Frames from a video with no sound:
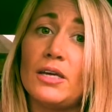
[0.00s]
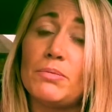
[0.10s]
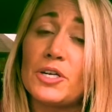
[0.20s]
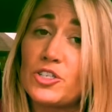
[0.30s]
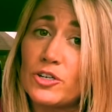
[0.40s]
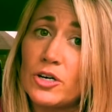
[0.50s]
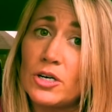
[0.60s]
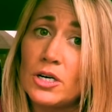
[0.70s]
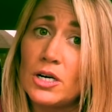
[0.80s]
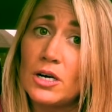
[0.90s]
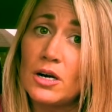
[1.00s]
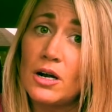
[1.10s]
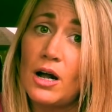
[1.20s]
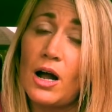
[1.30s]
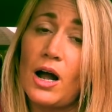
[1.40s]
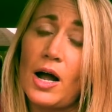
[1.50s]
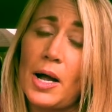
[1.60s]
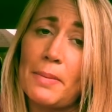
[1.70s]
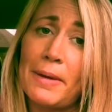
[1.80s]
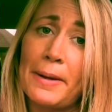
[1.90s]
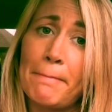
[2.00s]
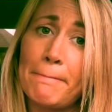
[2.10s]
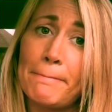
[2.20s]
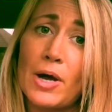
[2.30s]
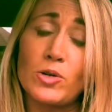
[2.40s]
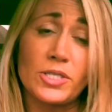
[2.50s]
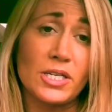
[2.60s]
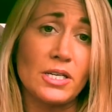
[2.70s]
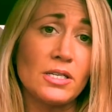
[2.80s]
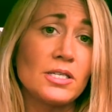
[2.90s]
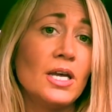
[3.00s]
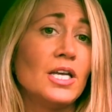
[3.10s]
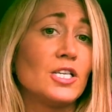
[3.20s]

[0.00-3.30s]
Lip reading: picture postings,